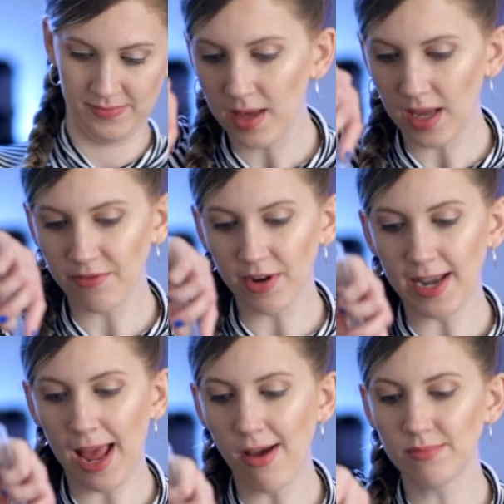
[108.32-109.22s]
And right
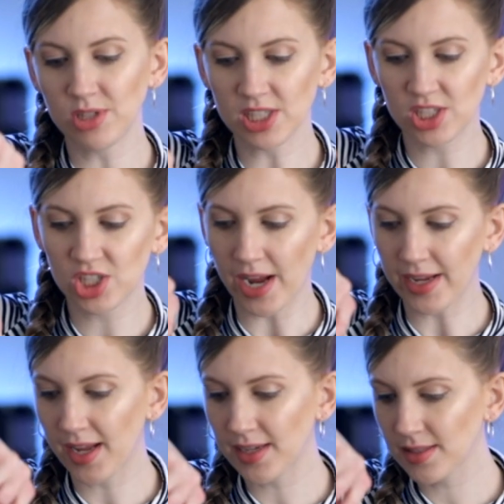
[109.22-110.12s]
now I'm just
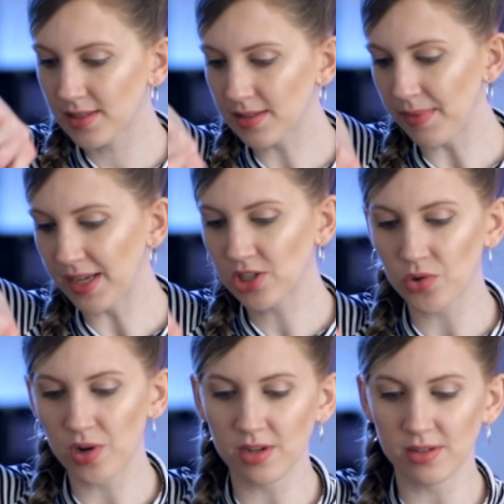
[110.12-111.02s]
checking to make
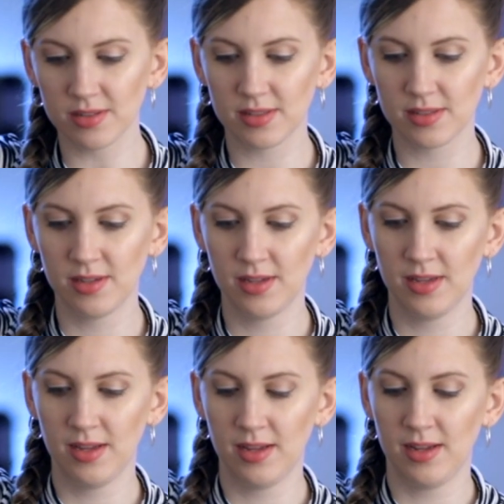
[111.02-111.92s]
sure there's
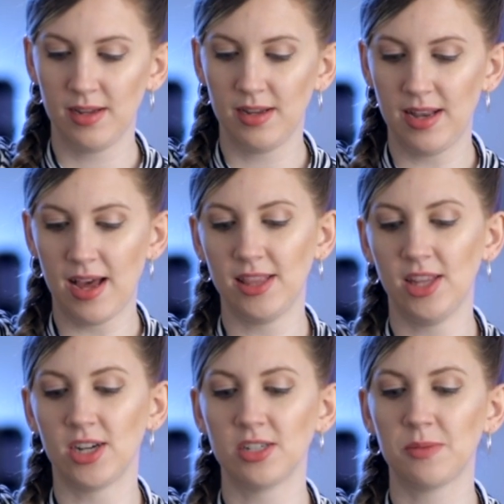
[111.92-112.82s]
not
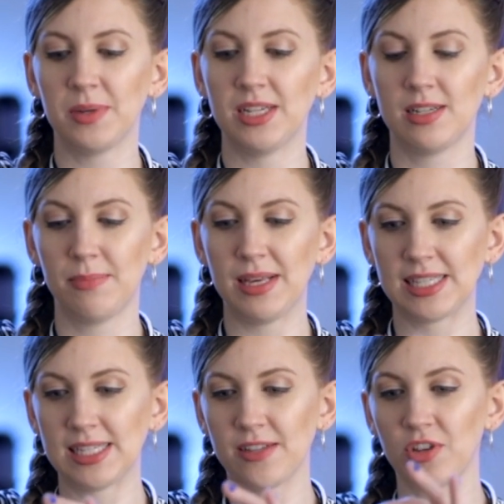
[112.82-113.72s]
large
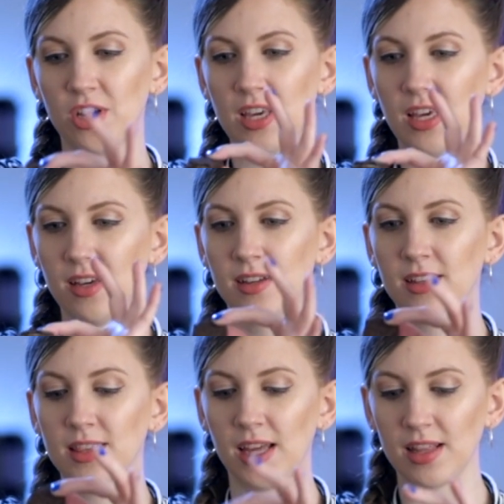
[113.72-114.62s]
pieces of cookie
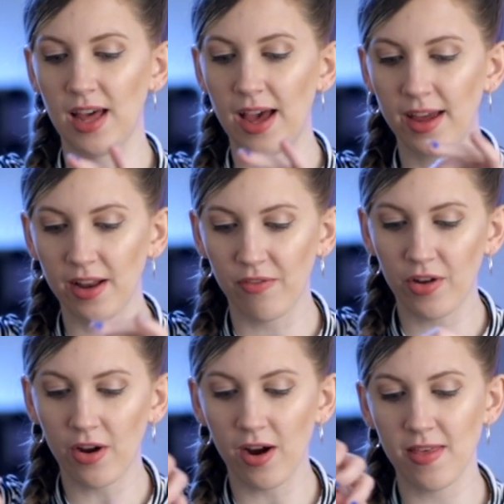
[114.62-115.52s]
like that. If
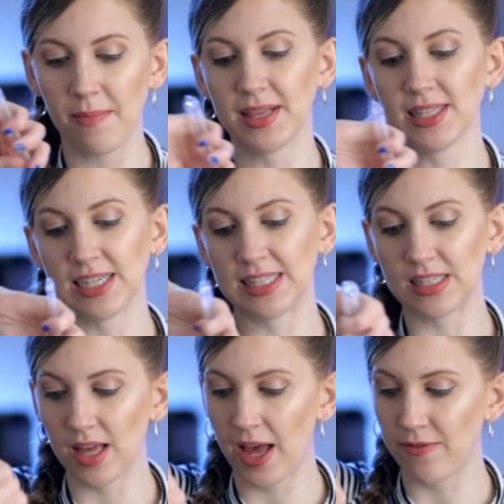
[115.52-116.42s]
there are, that means I
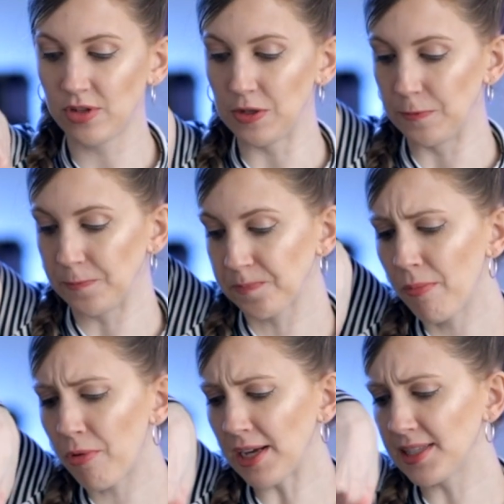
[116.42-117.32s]
still have to
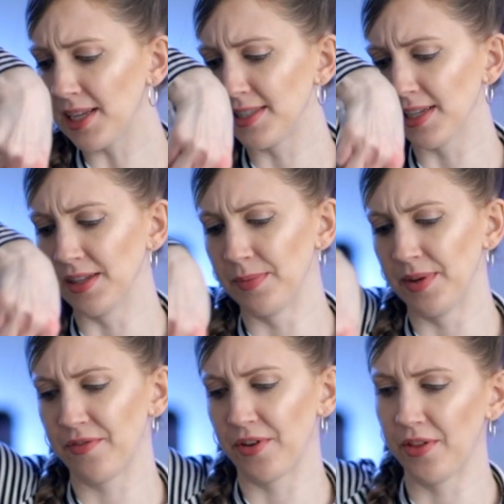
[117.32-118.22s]
process a little
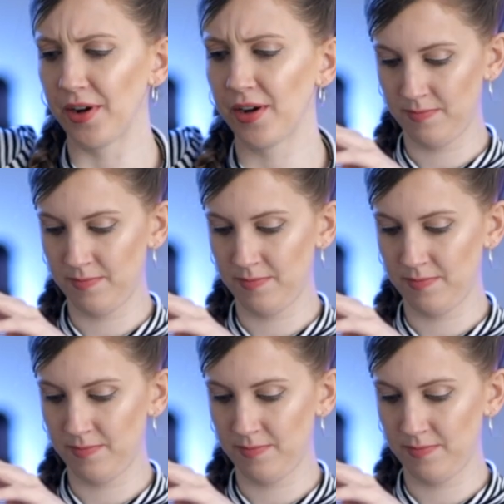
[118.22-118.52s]
bit further.